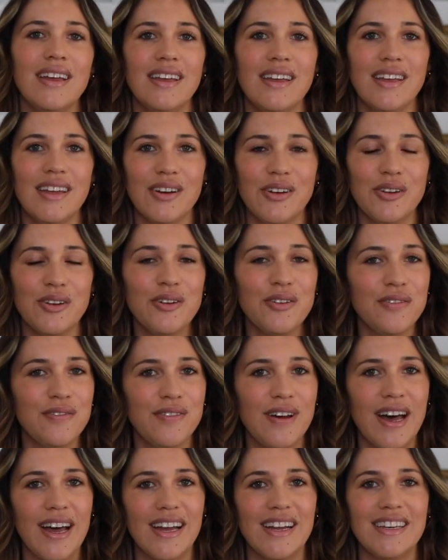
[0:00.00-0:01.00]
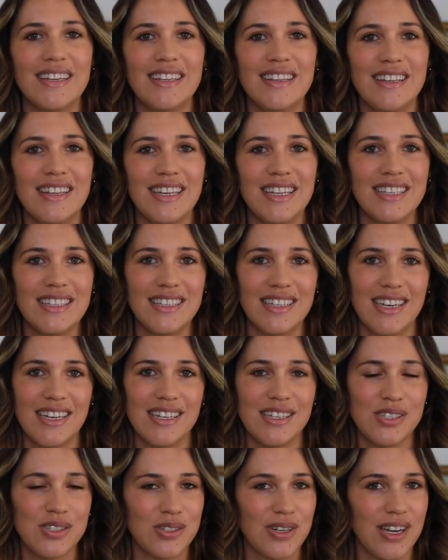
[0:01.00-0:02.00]
Here you'll find the
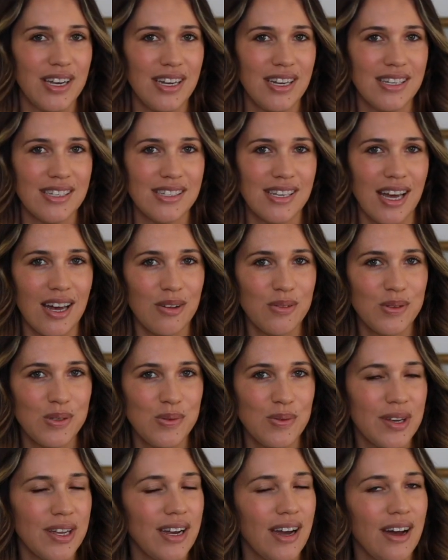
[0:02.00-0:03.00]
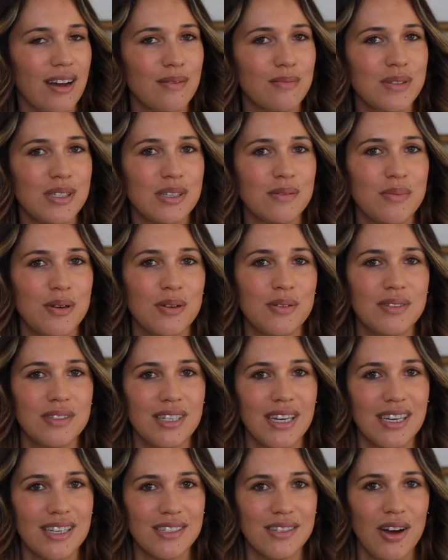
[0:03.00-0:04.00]
latest trending sounds when it comes to both
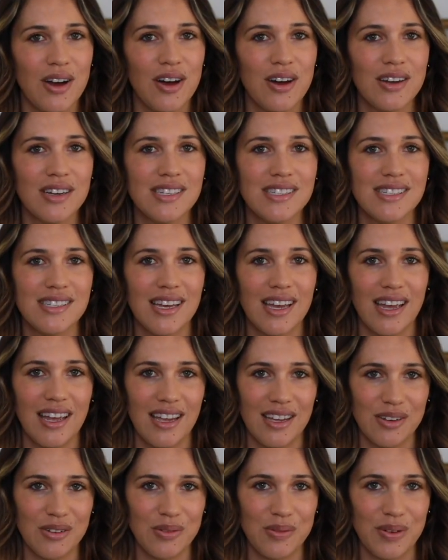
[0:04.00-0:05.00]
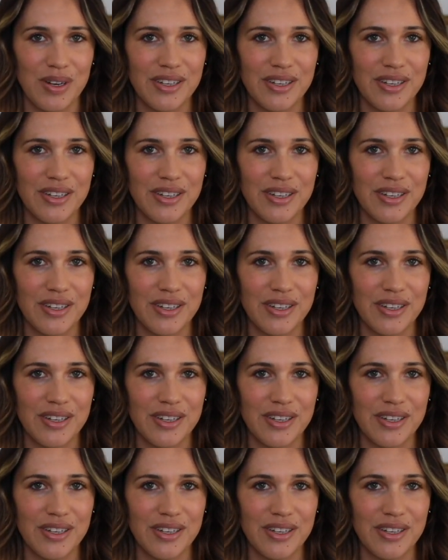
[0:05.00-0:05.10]
TikToks and